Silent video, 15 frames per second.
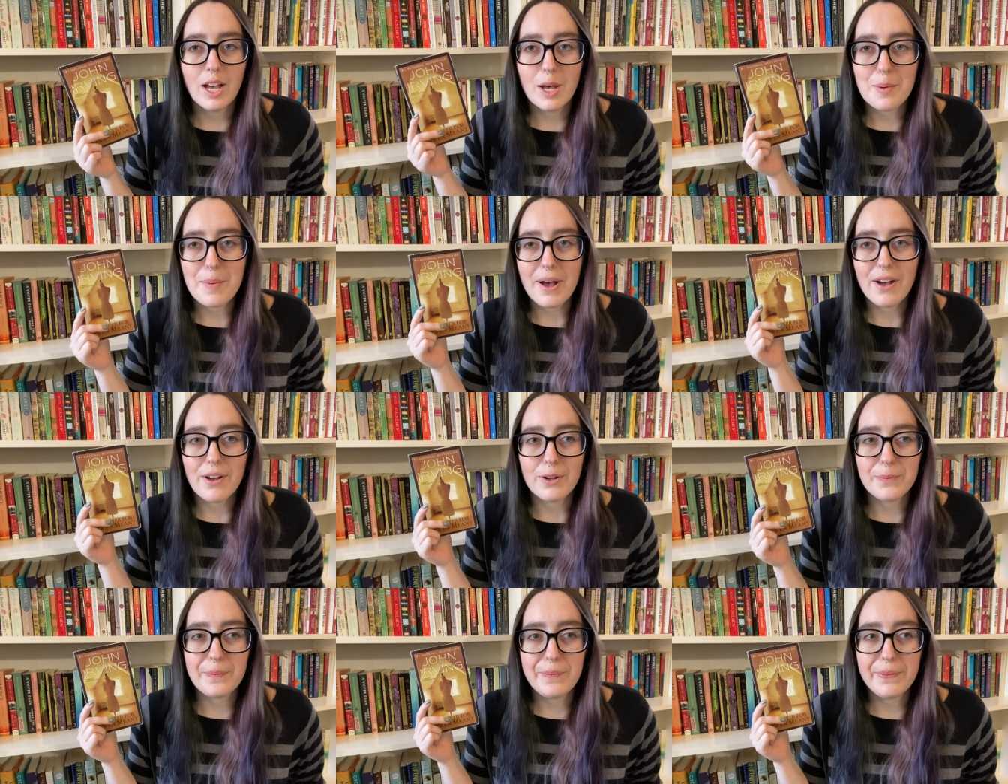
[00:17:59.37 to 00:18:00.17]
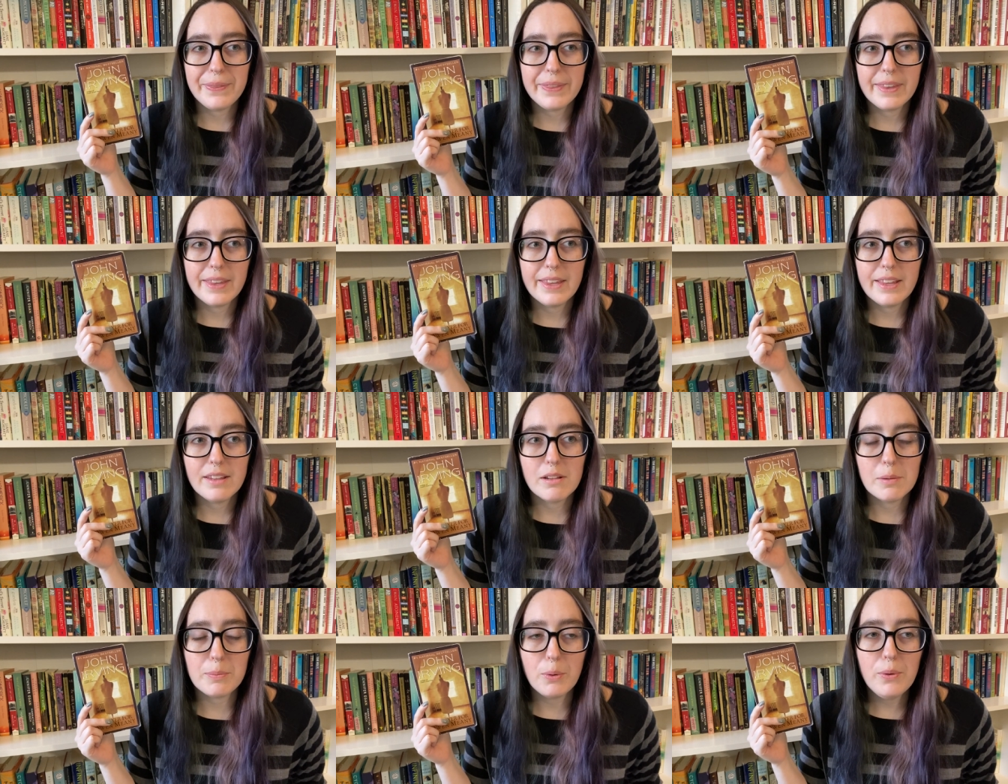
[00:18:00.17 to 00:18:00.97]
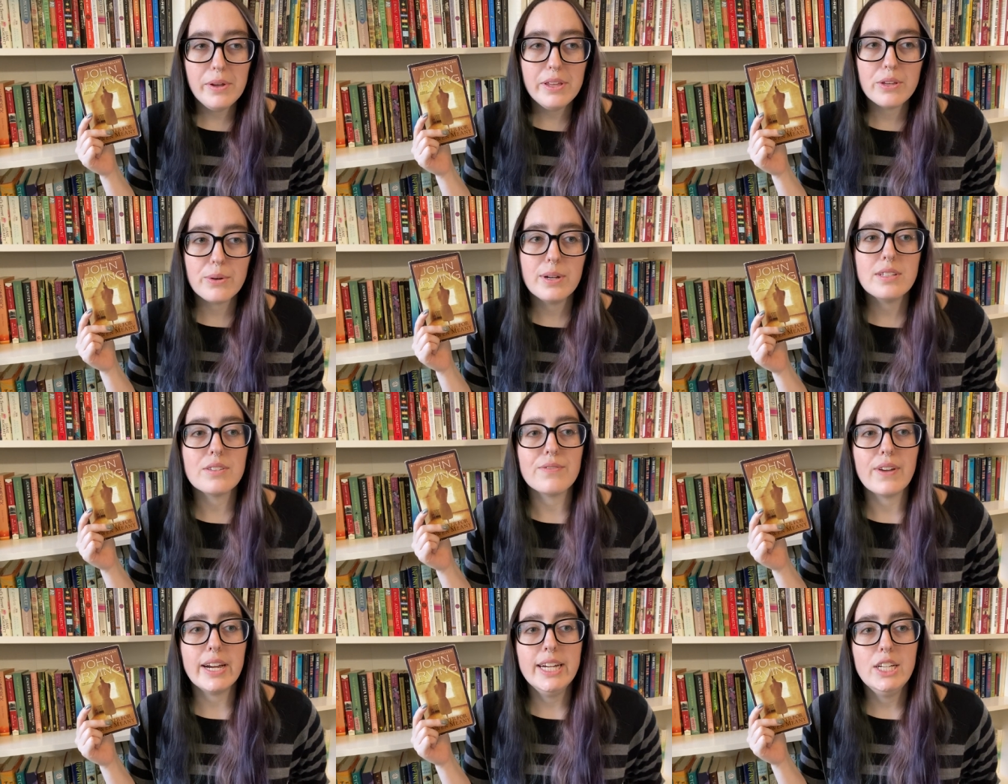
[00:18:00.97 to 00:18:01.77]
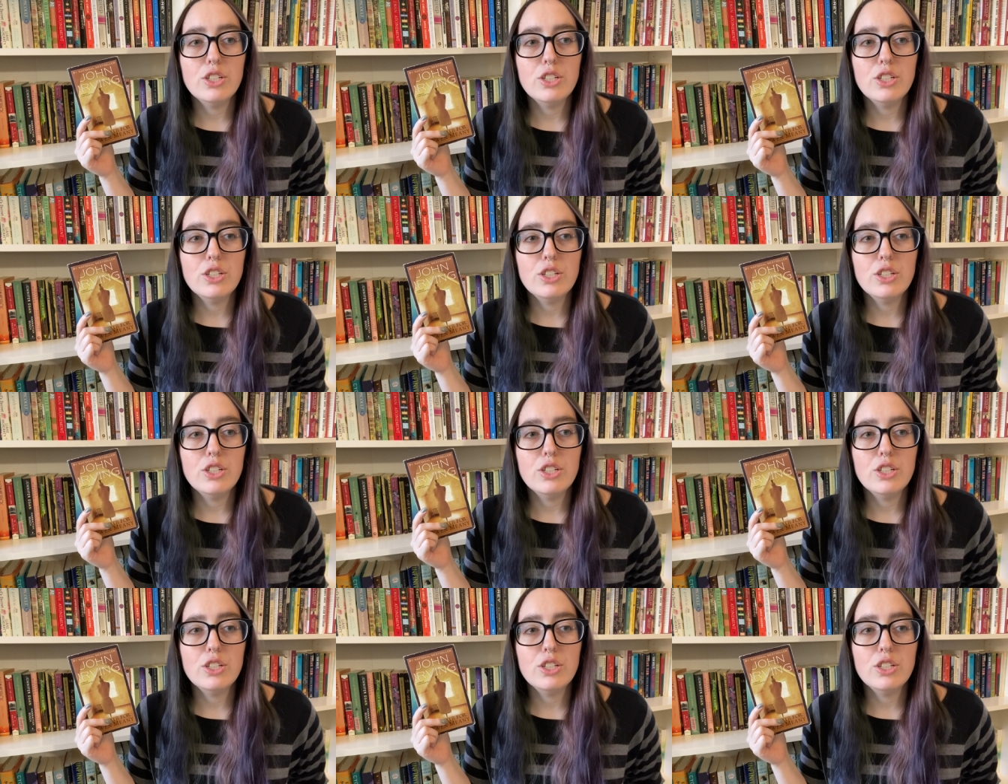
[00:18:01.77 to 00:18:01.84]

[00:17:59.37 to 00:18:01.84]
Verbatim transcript: about a boy who has a very